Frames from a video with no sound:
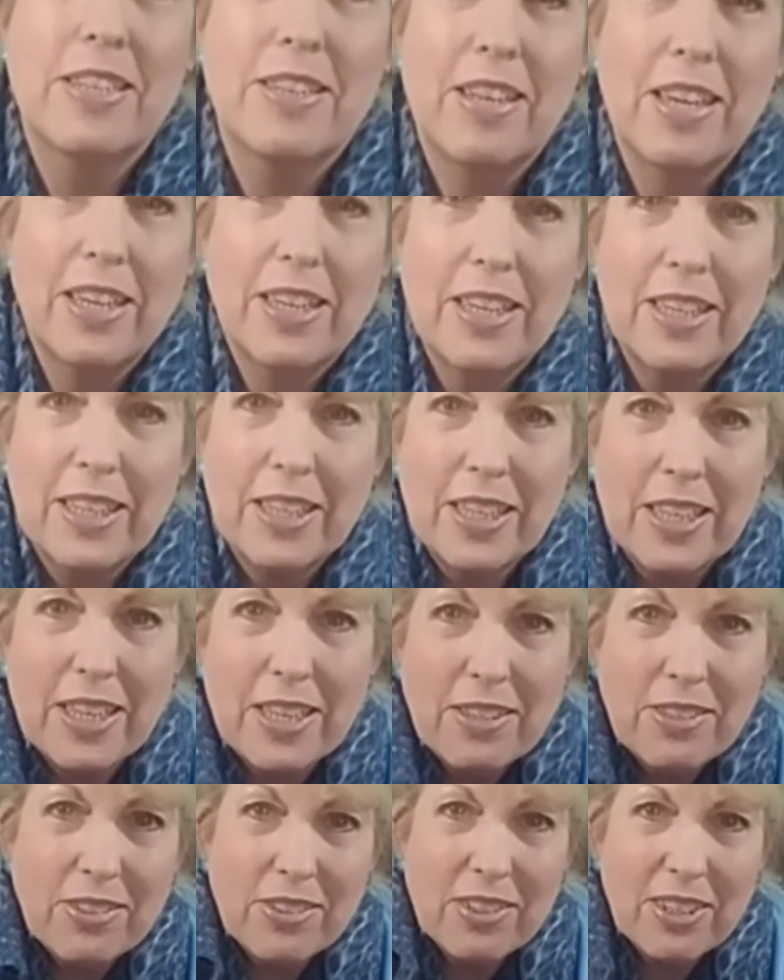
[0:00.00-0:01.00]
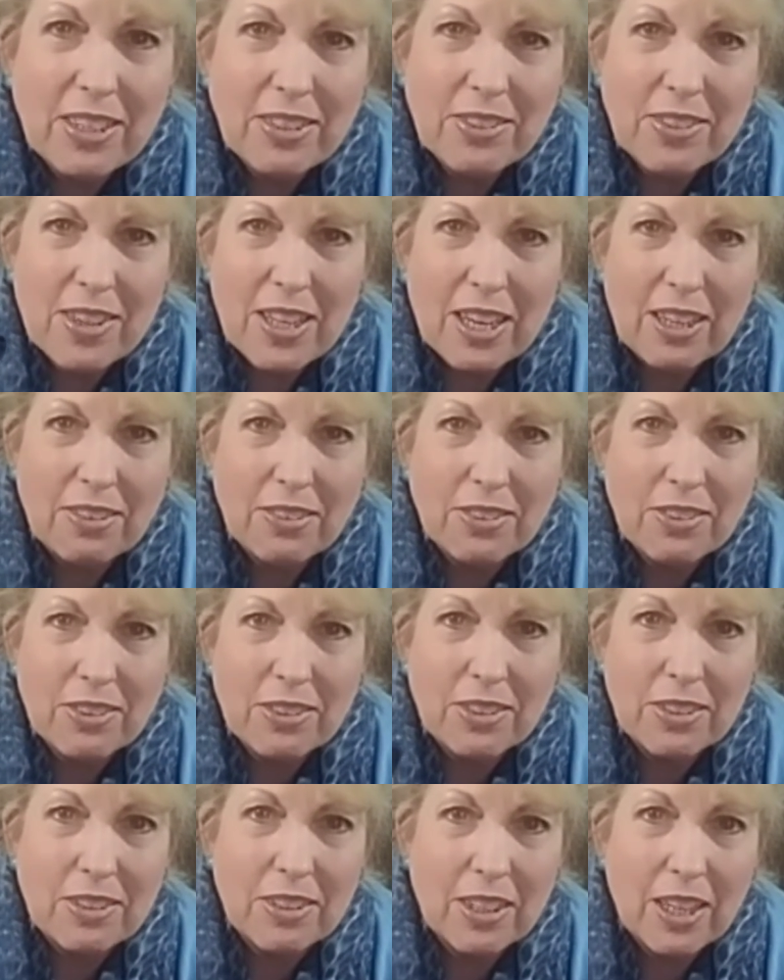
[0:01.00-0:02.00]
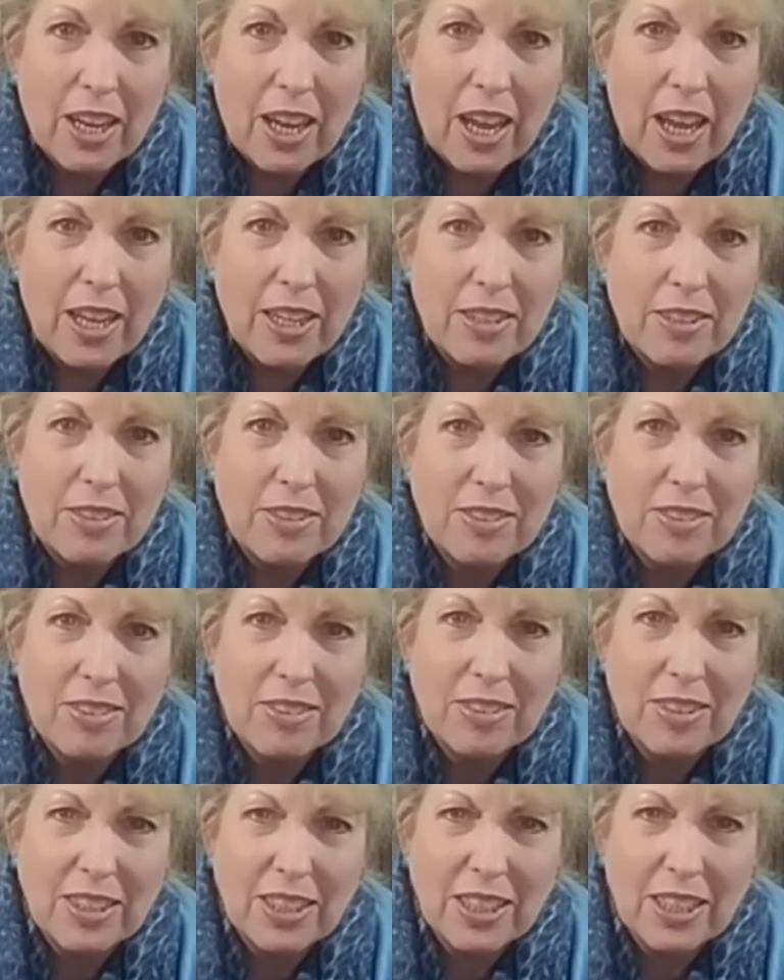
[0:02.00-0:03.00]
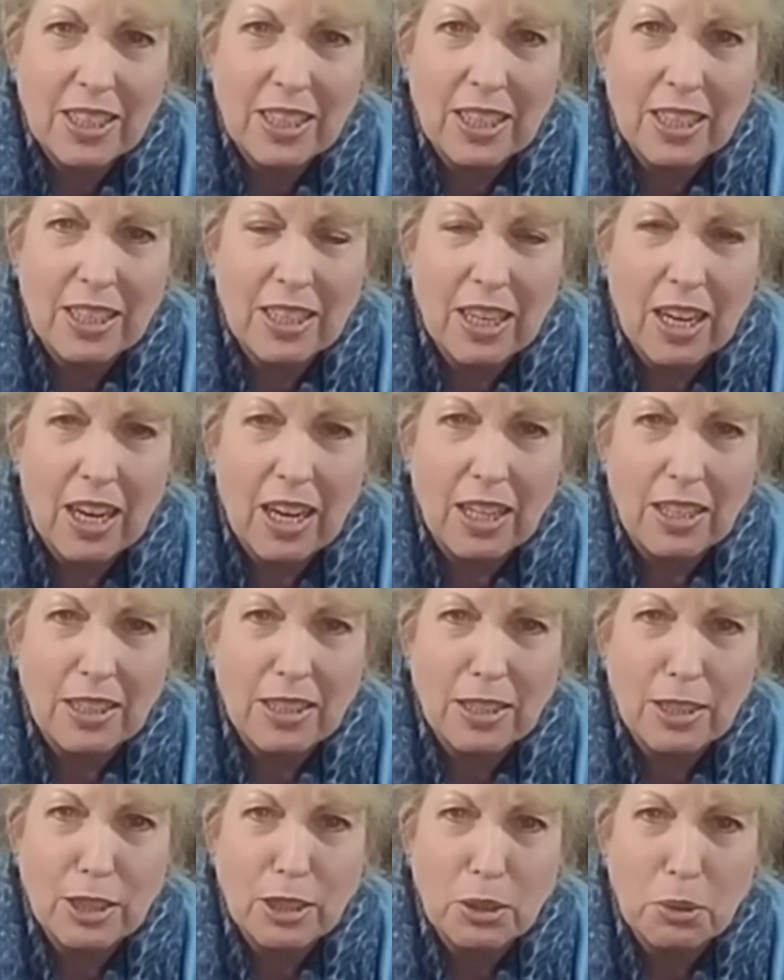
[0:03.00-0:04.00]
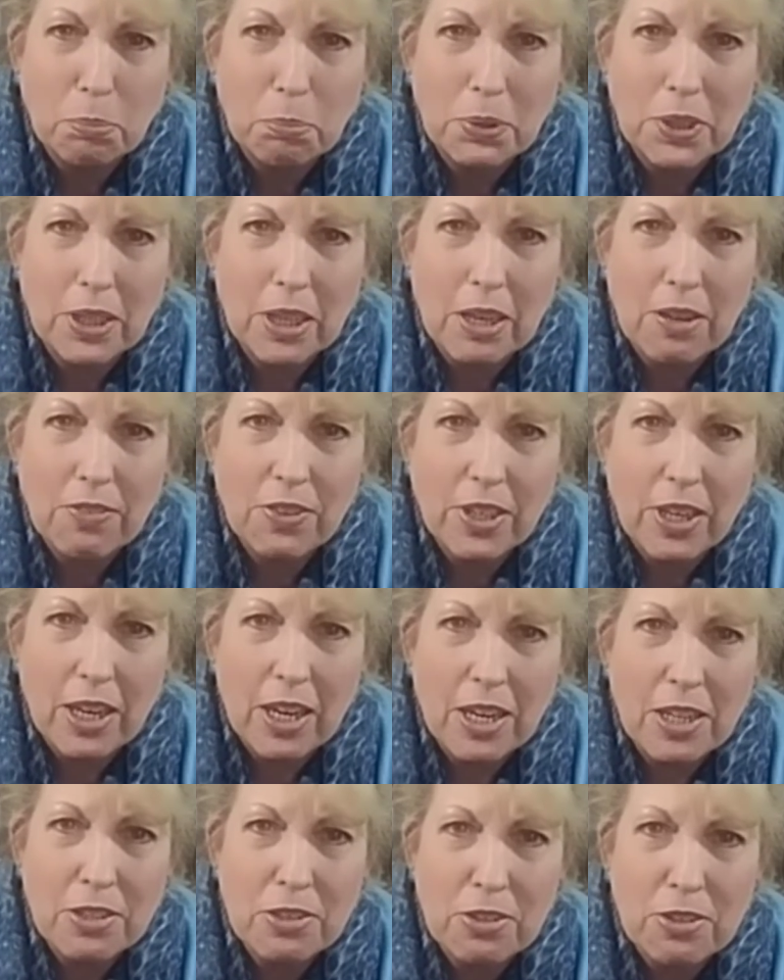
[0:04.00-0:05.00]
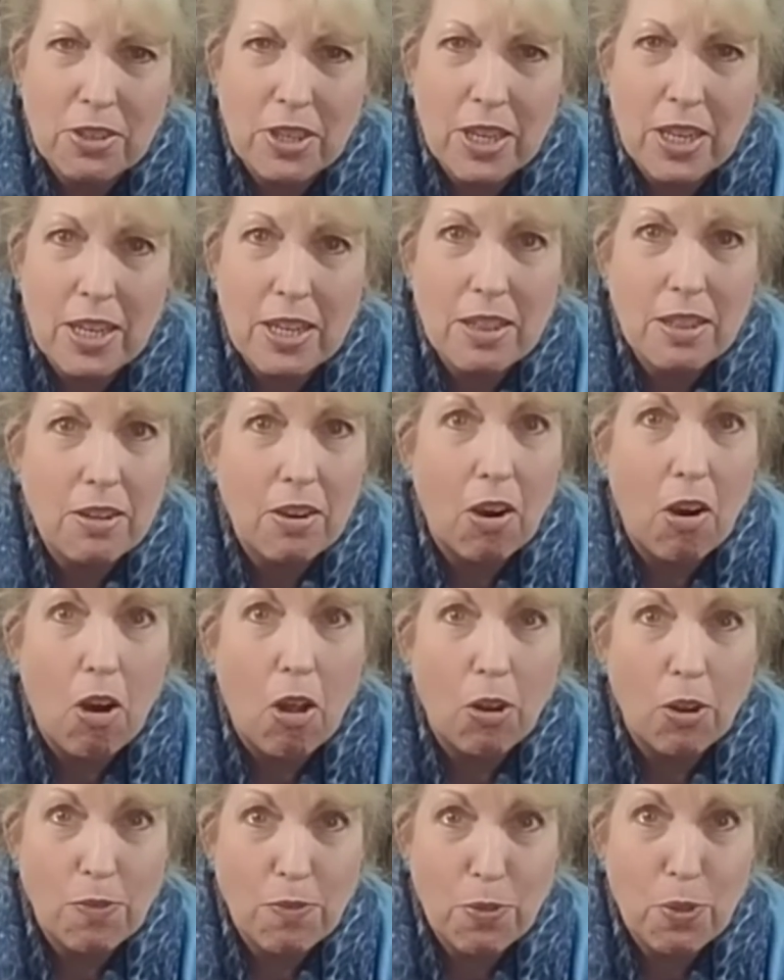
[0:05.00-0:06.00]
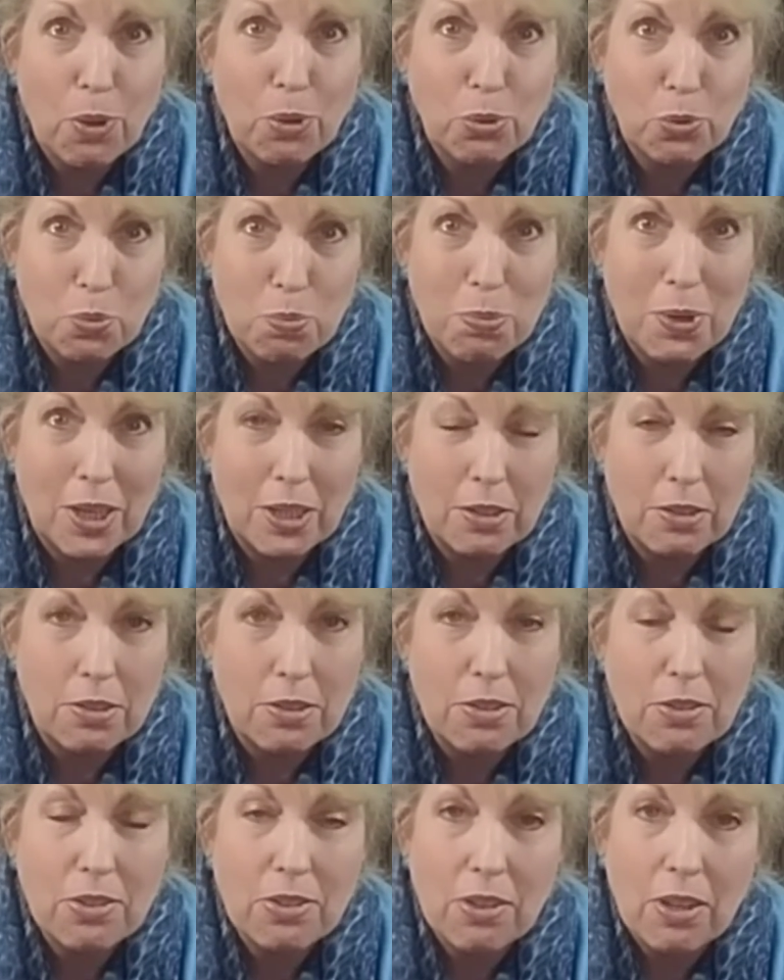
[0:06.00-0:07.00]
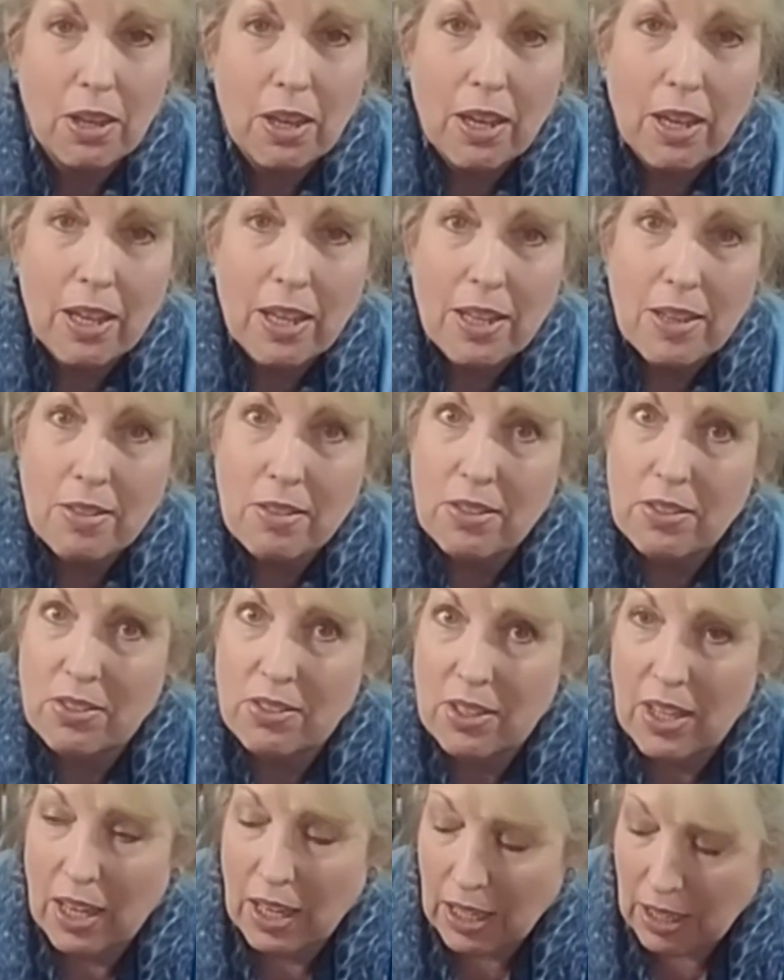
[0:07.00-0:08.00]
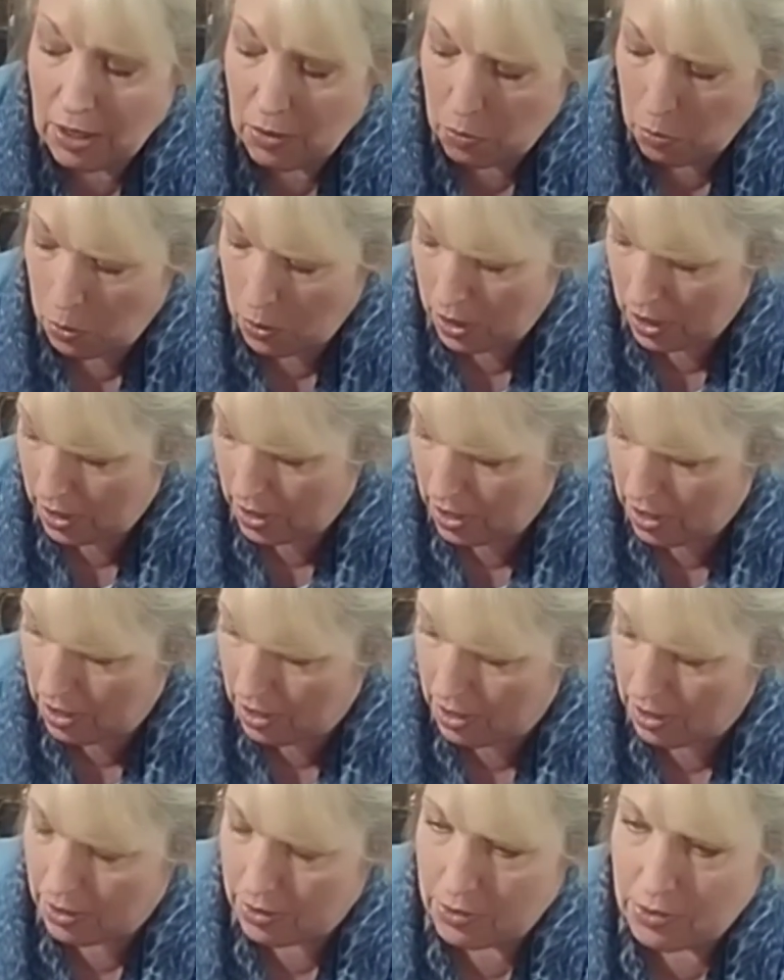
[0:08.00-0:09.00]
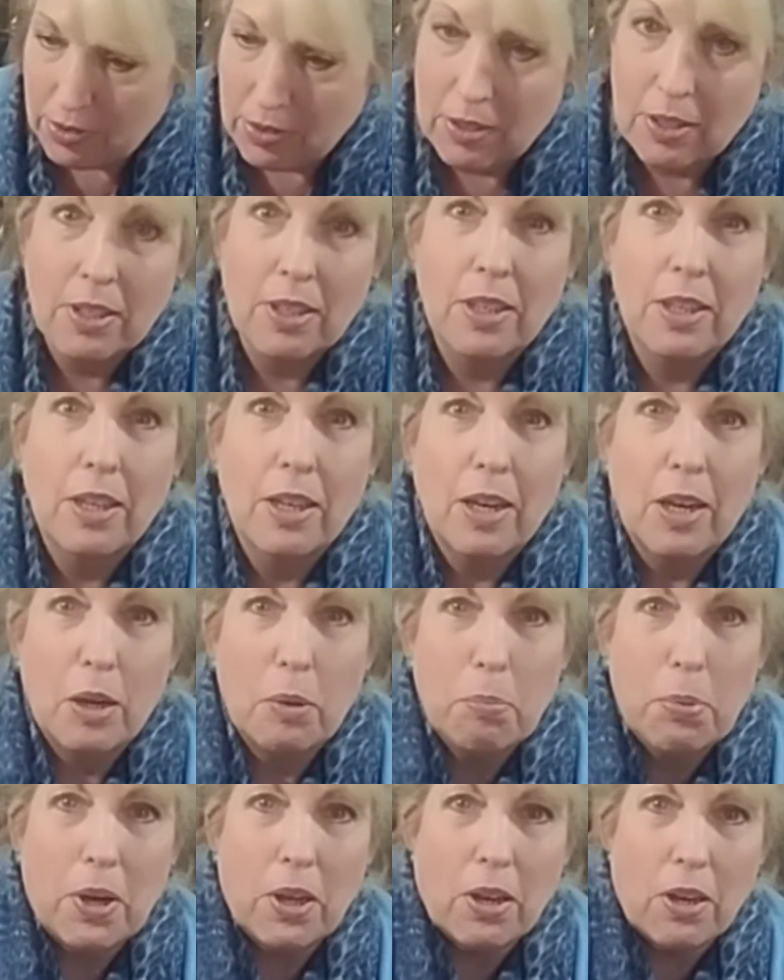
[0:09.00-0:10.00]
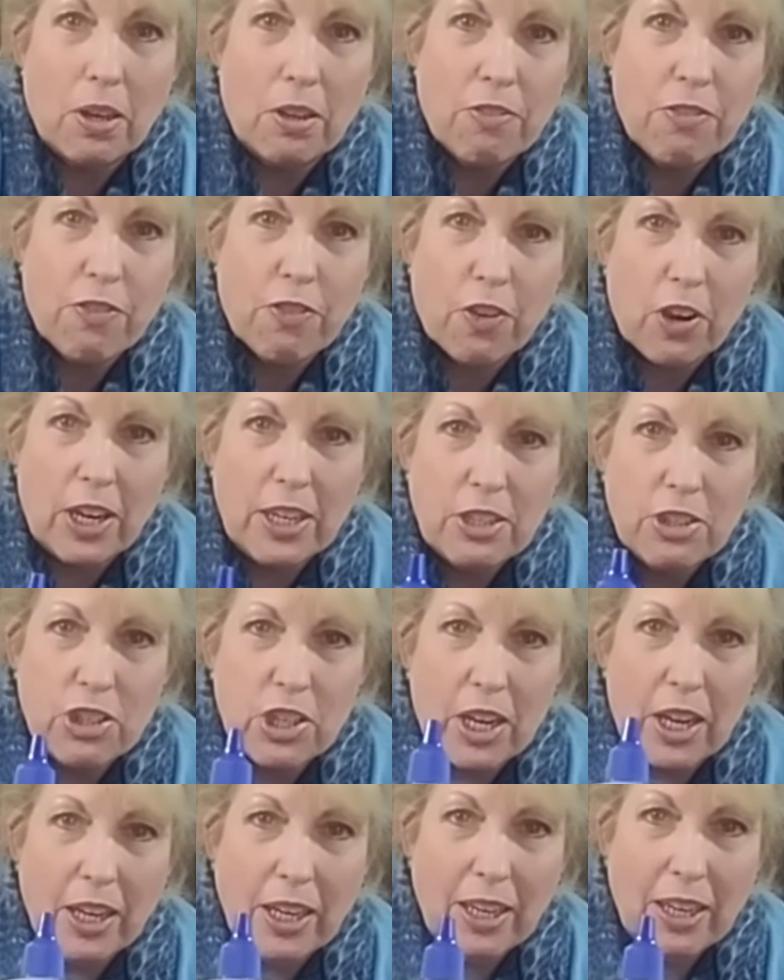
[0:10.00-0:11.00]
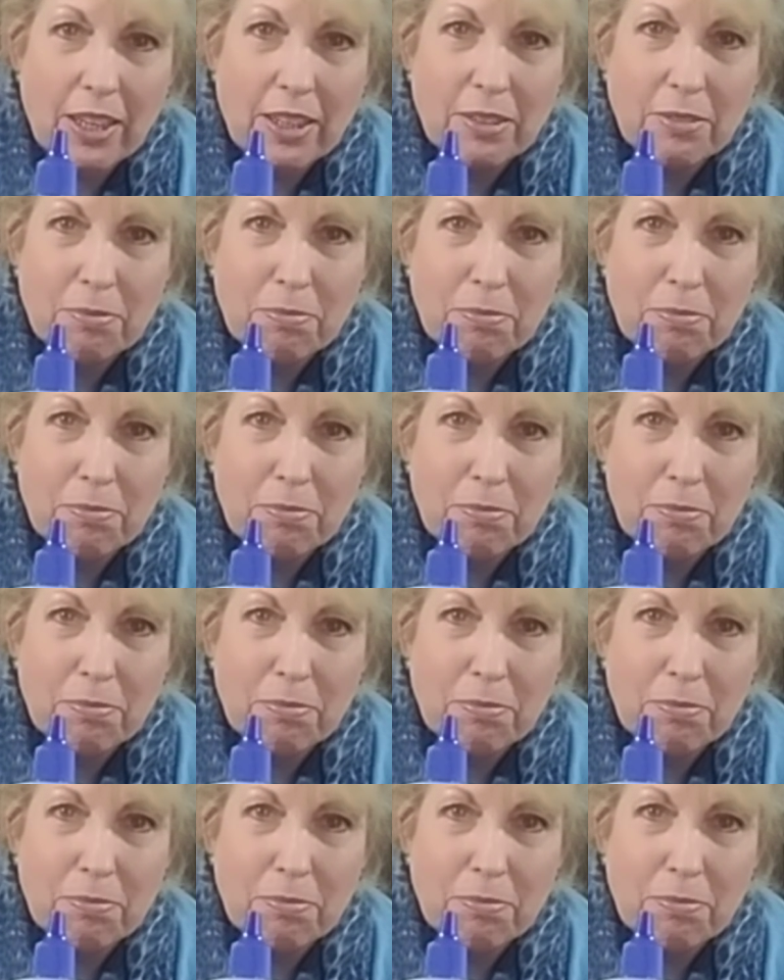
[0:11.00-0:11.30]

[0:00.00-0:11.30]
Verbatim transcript: taking E6000 and sticking a little bit of it underneath all of those buttons. The second one is a bottle of check.